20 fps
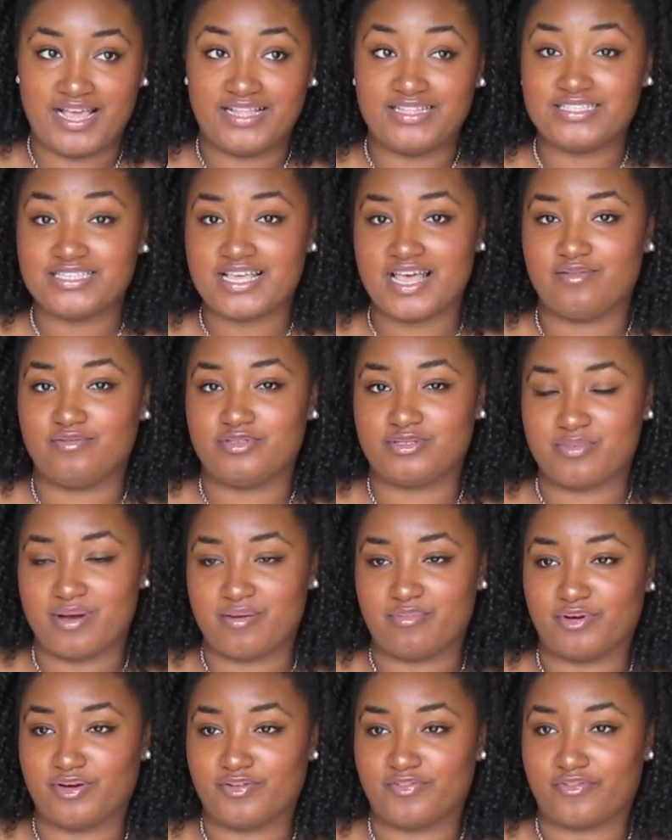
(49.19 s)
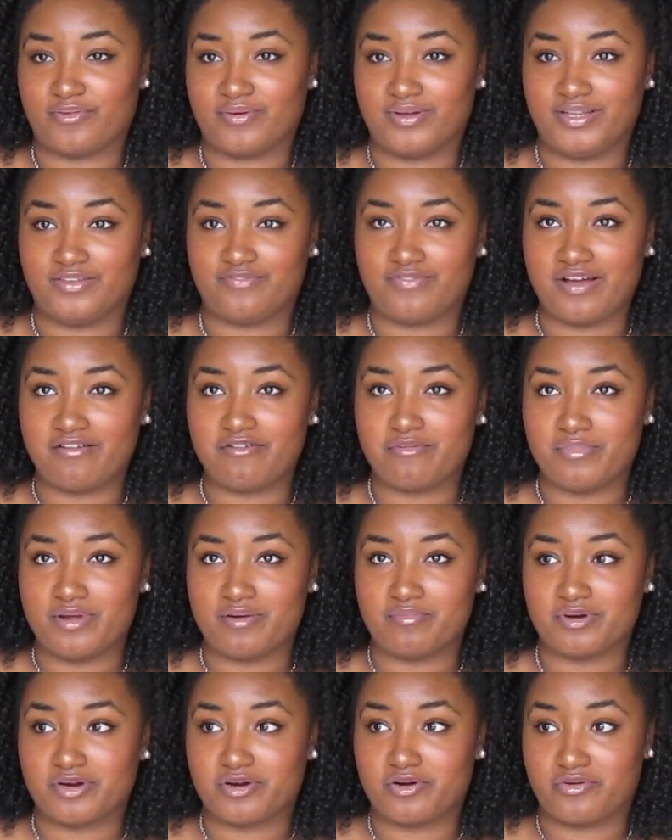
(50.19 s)
at the time he was my boyfriend, if I
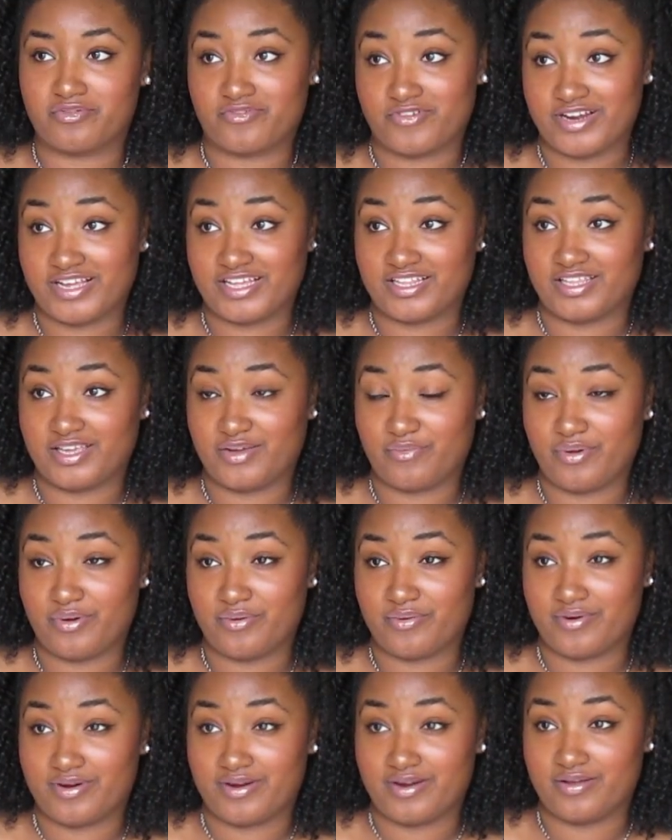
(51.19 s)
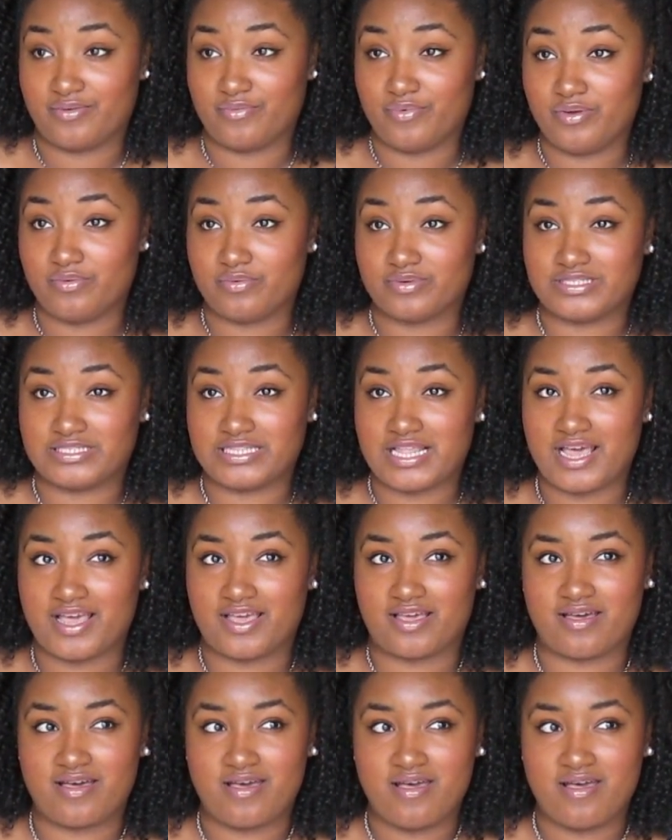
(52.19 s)
remember correctly, we was like